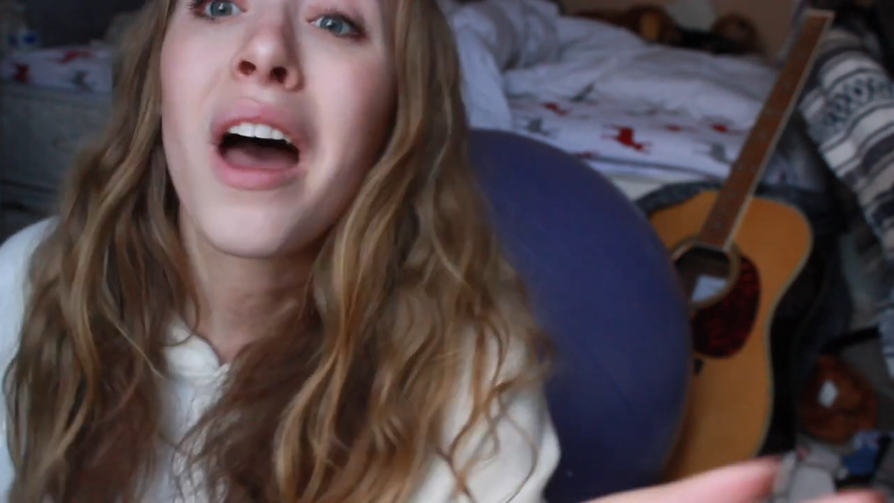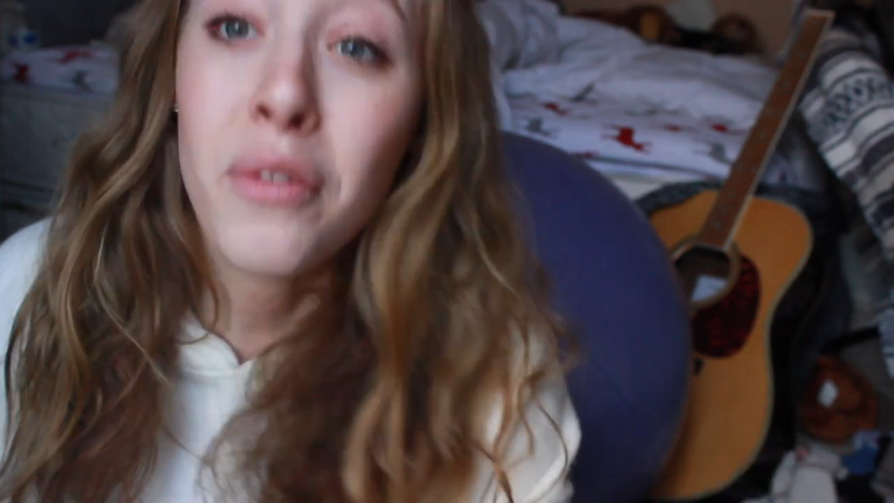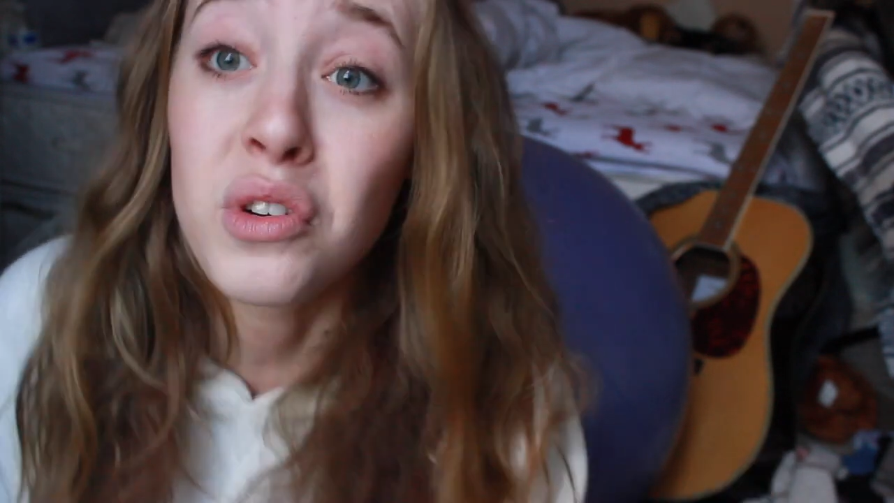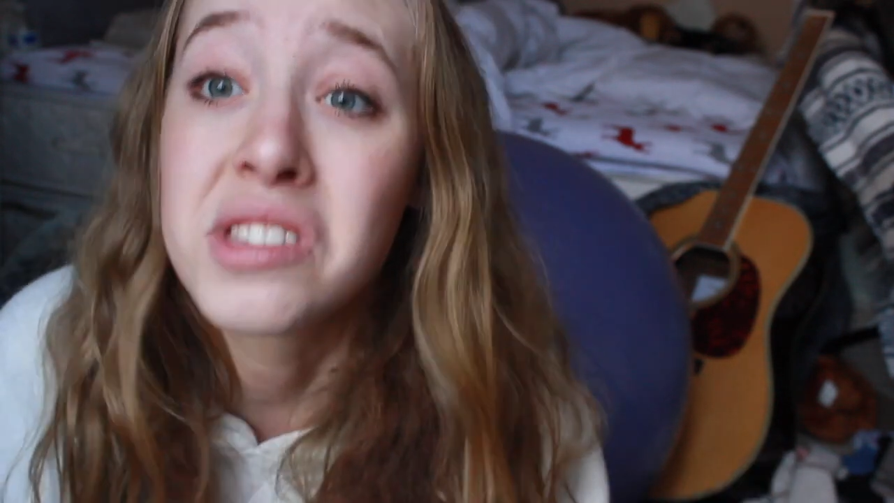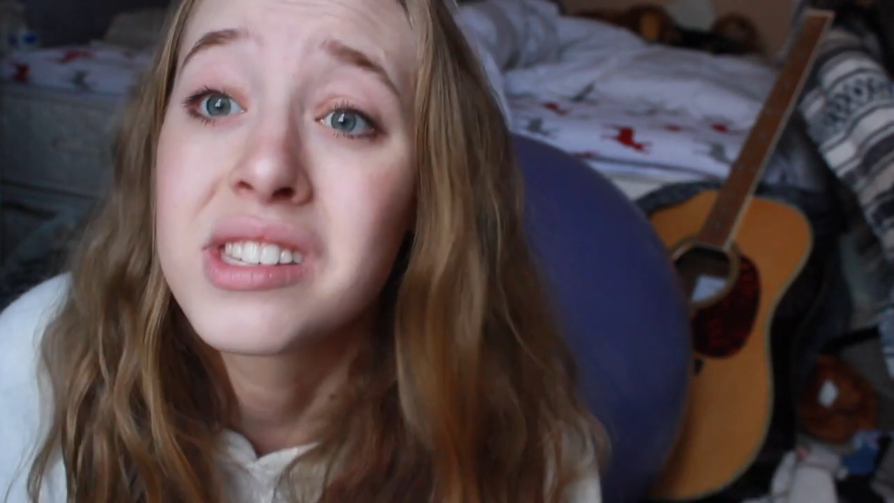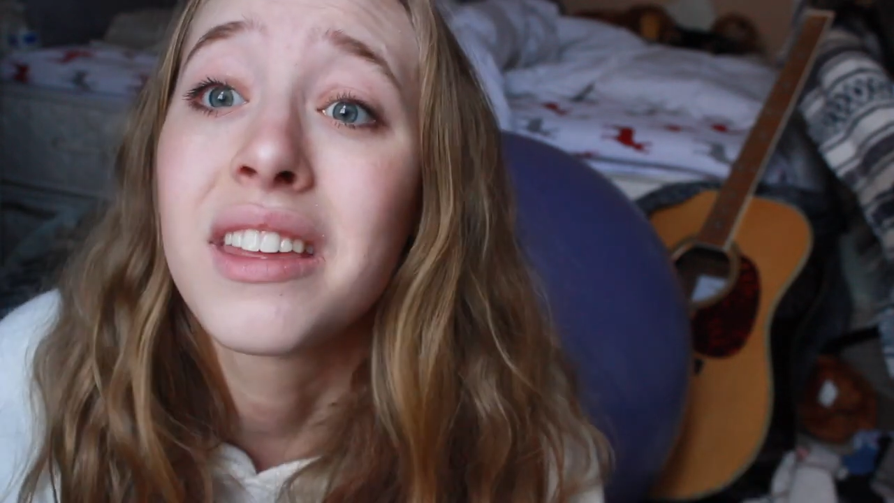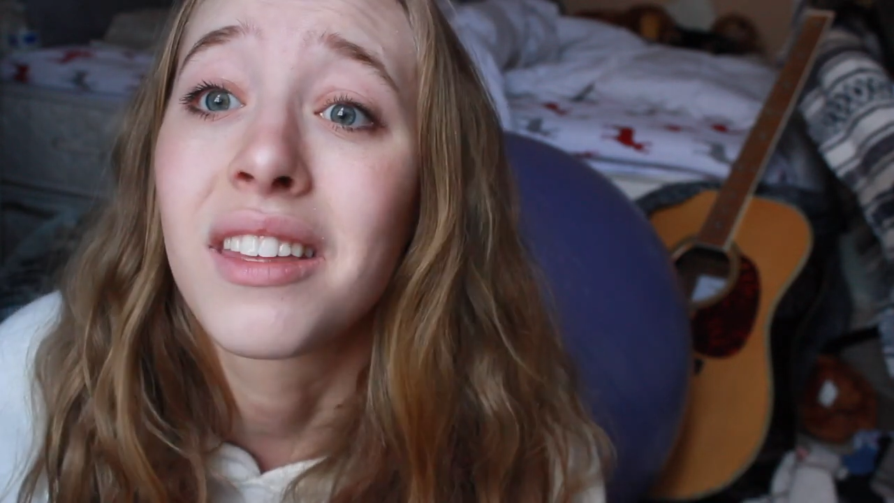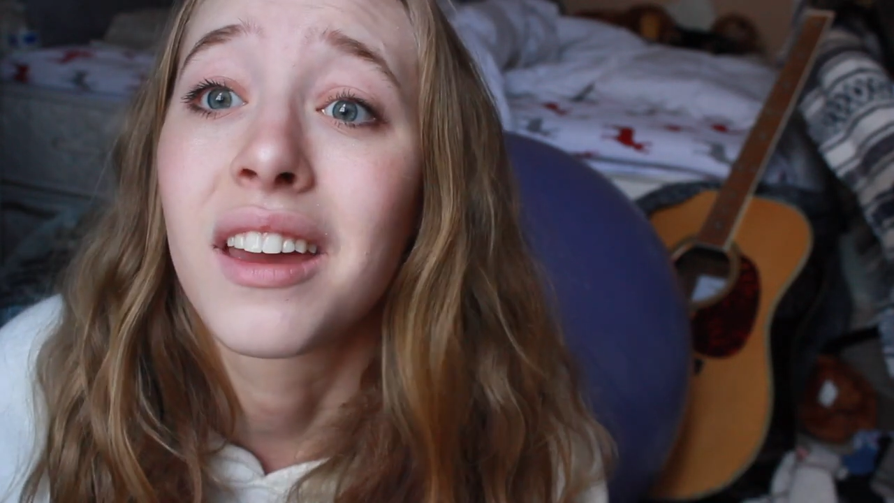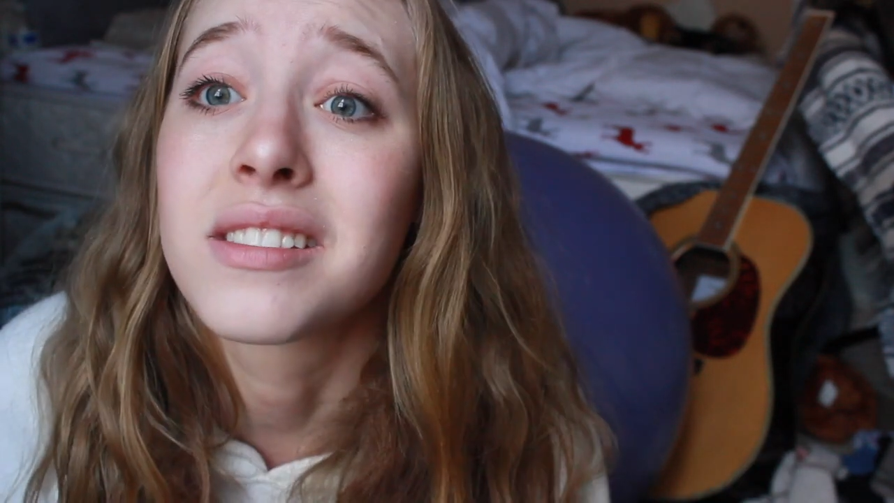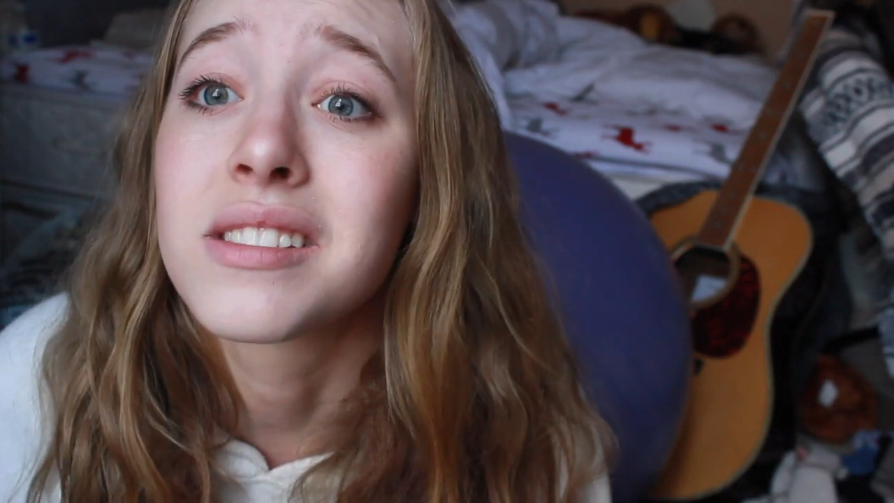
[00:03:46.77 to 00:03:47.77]
ever see
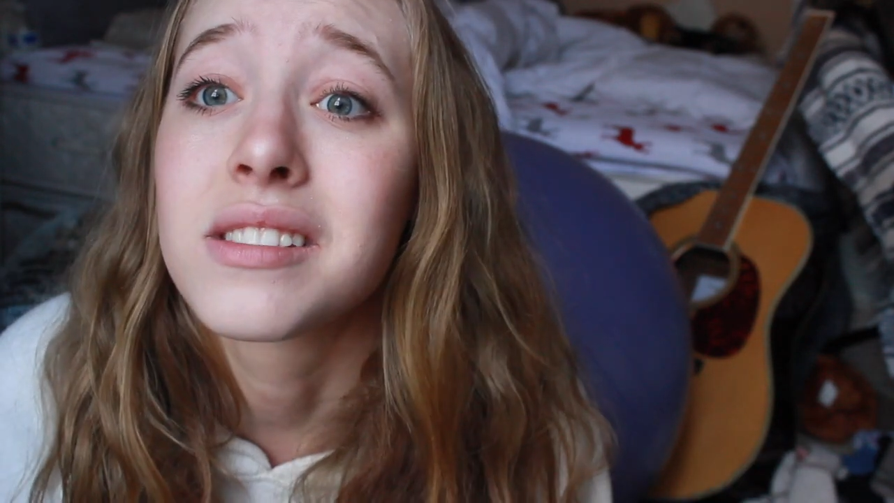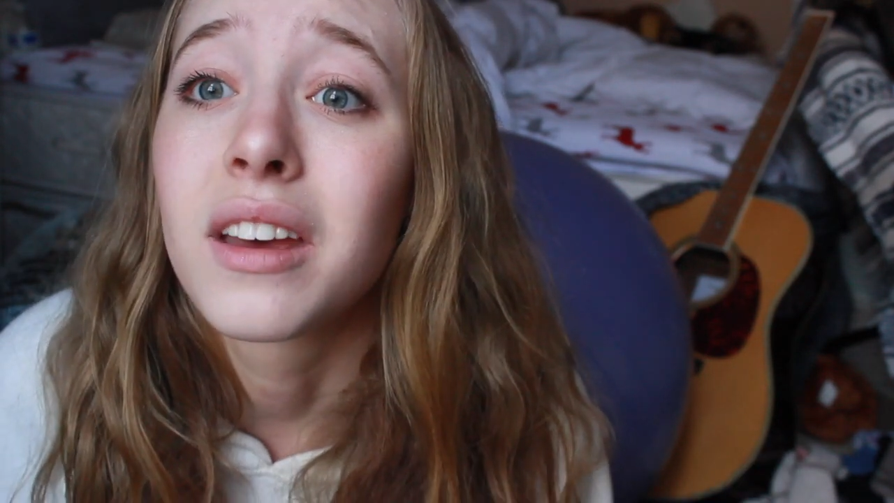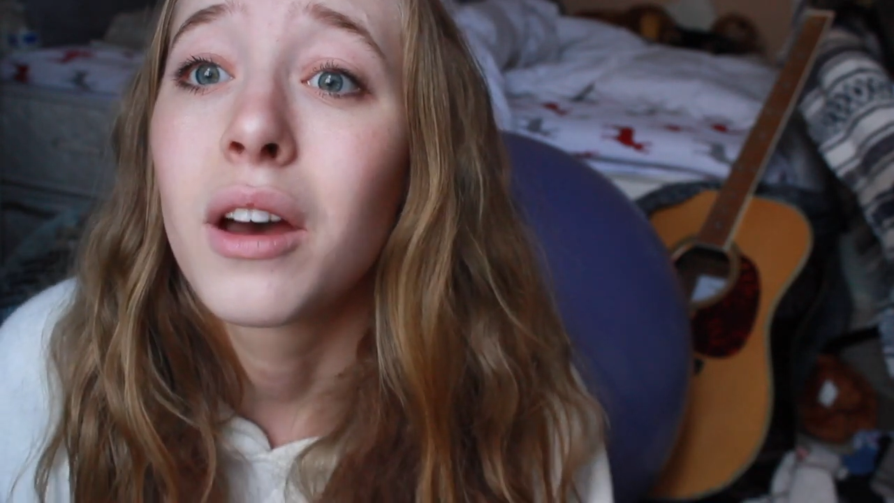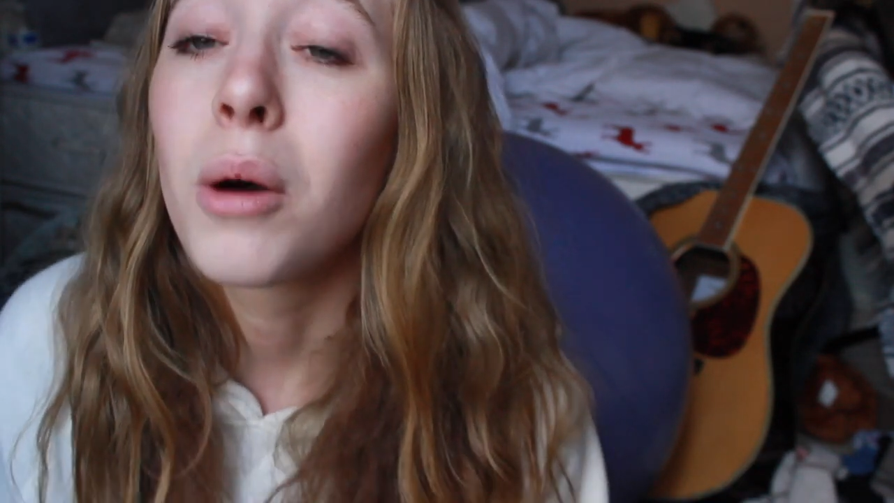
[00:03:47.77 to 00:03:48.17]
this,